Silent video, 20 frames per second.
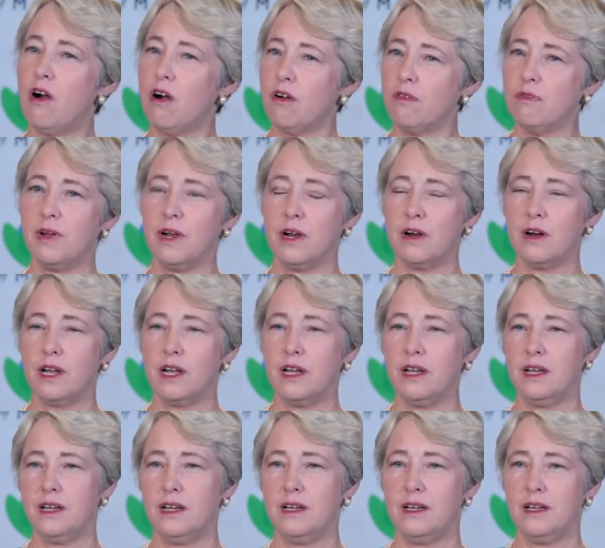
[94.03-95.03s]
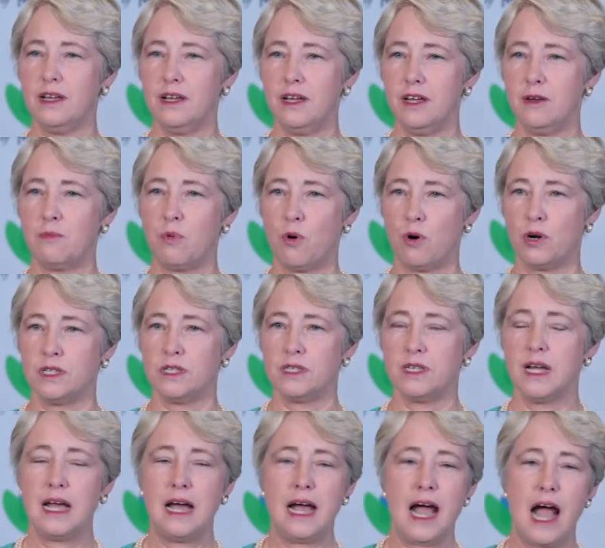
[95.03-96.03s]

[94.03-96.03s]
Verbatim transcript: are very important.